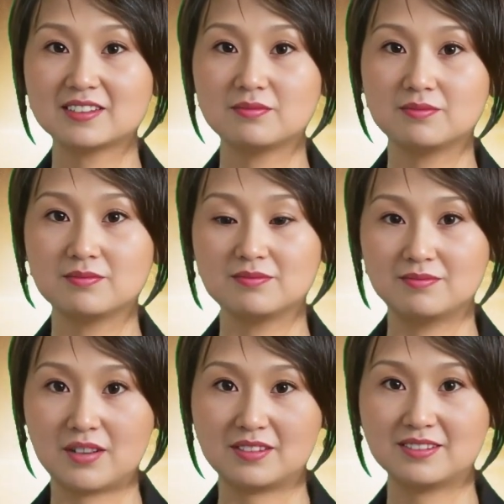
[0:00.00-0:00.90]
the
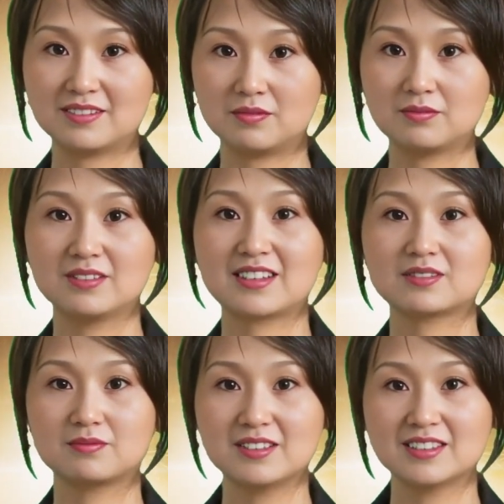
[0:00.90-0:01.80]
freight cost has
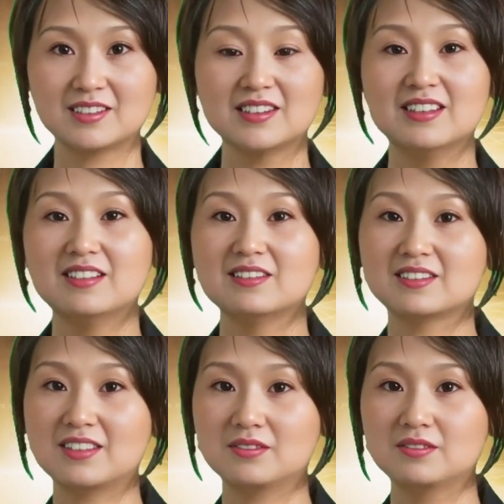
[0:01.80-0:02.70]
exceeded the value of the
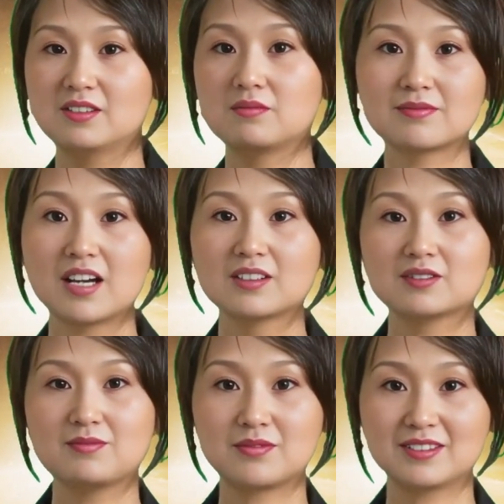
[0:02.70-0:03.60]
goods by many
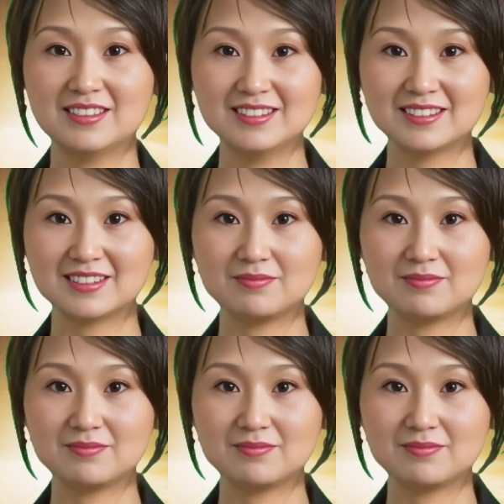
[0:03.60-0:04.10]
times.